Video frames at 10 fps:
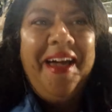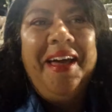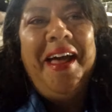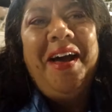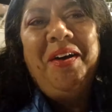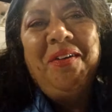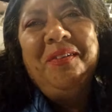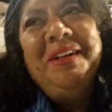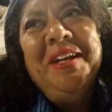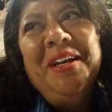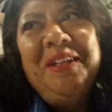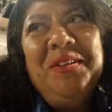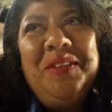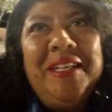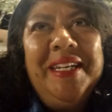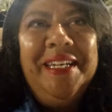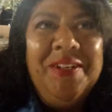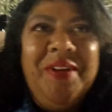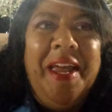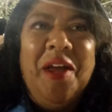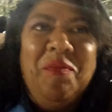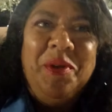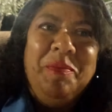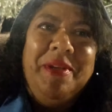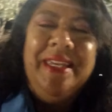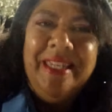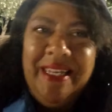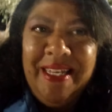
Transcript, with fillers: at how you think you can't be beat,